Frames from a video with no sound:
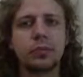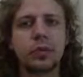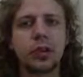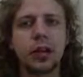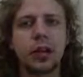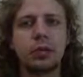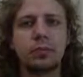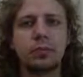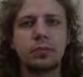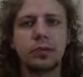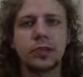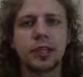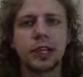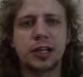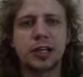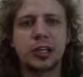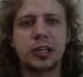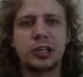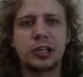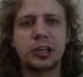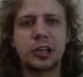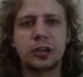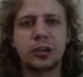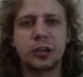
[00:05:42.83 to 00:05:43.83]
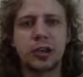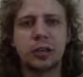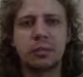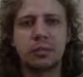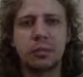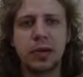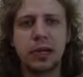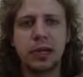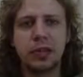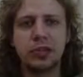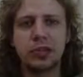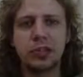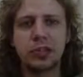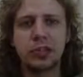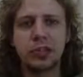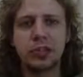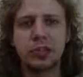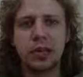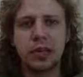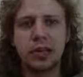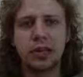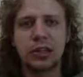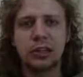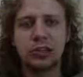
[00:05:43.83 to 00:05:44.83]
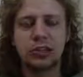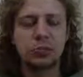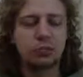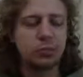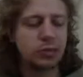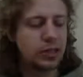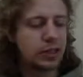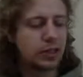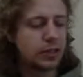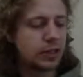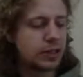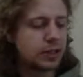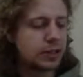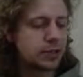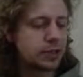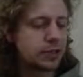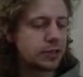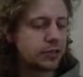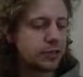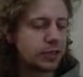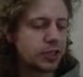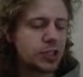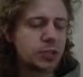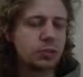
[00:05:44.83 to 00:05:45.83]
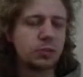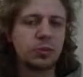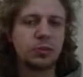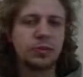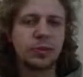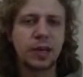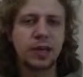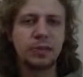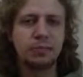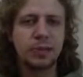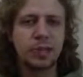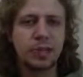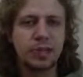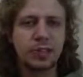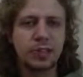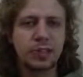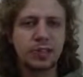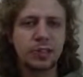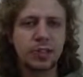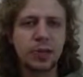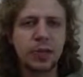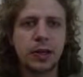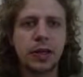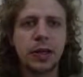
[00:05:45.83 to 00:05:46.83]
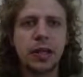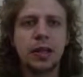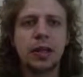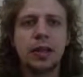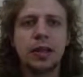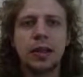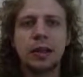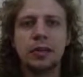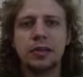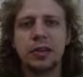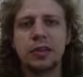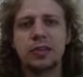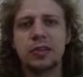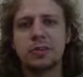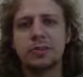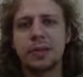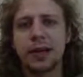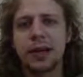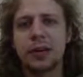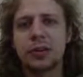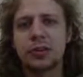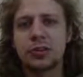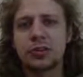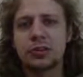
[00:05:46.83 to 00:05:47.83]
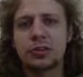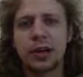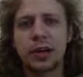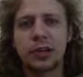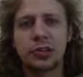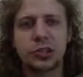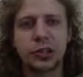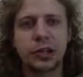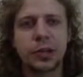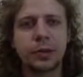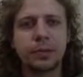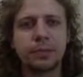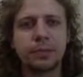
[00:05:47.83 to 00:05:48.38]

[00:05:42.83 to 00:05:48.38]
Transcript: protect each other in a pinch, and they should be easily defensible by the pieces. If you have the better structure,